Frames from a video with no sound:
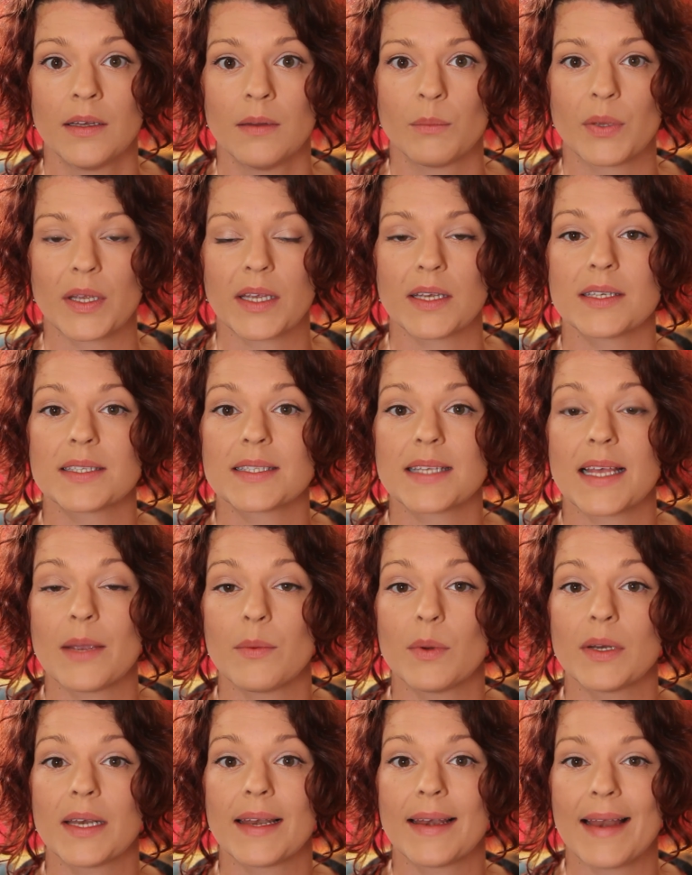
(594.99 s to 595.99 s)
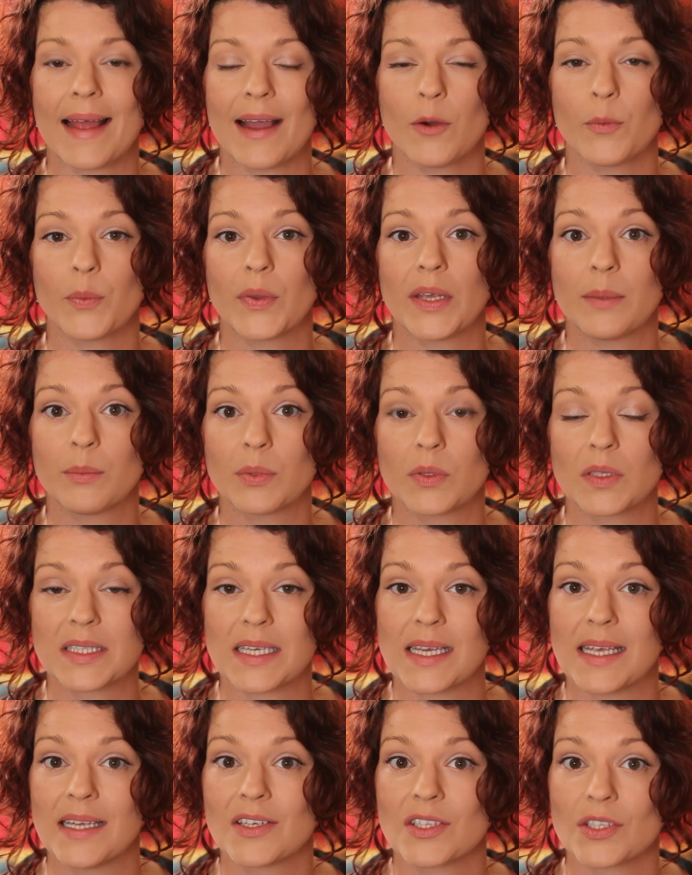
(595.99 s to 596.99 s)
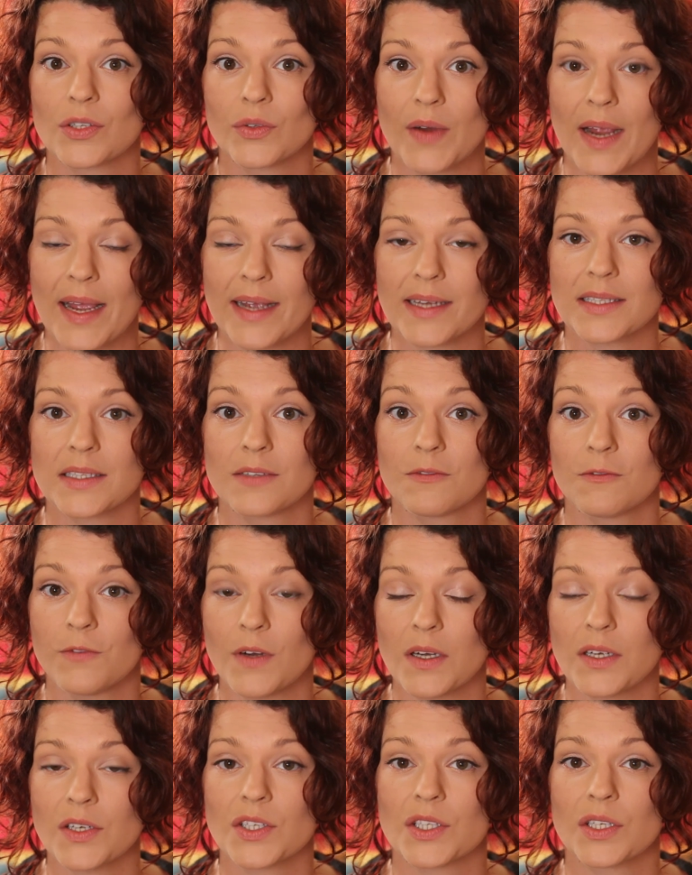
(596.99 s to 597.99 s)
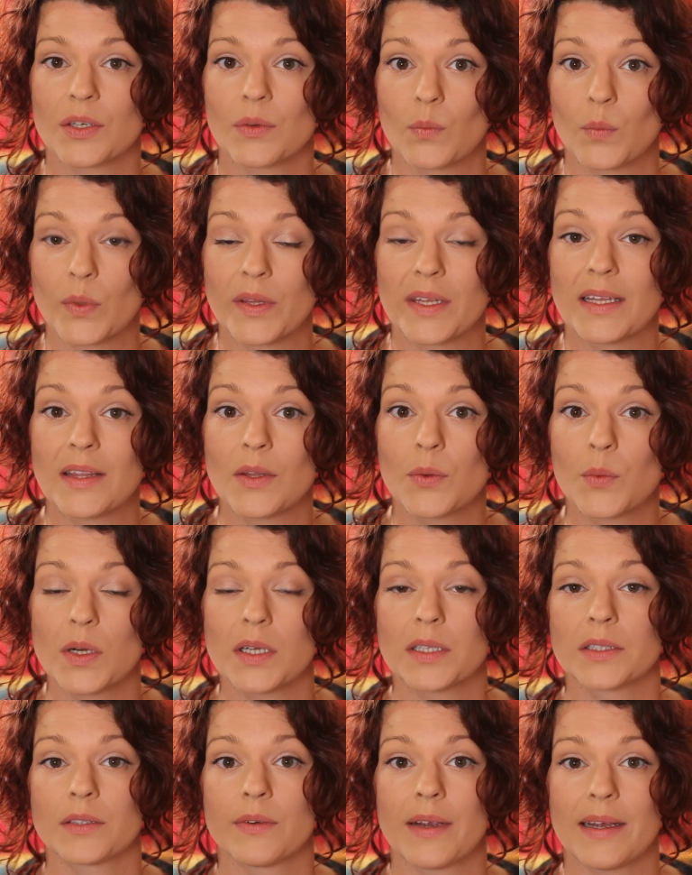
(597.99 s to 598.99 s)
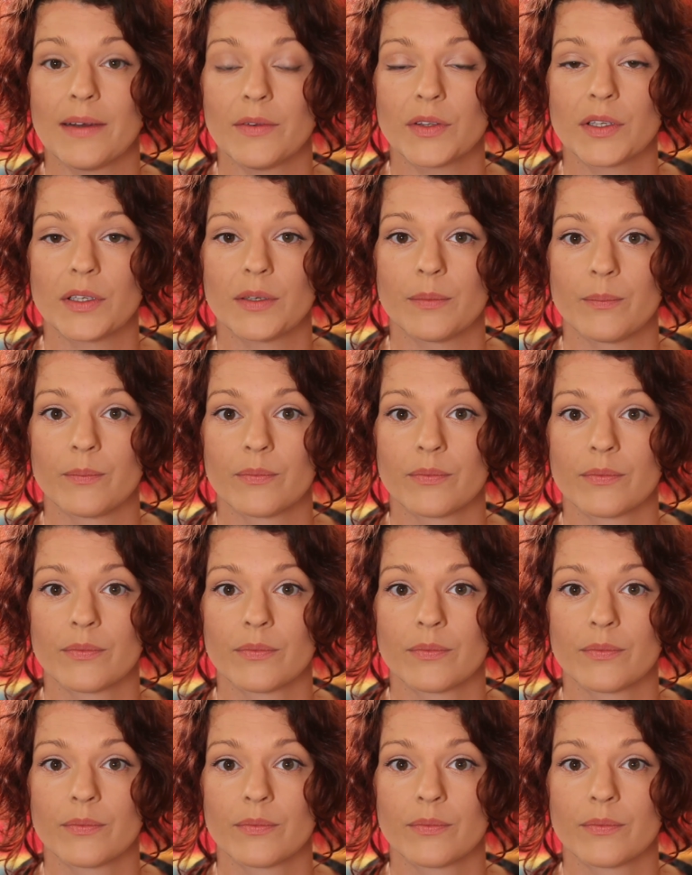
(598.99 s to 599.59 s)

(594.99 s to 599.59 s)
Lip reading: because they will allow people to interact and function within the world around them.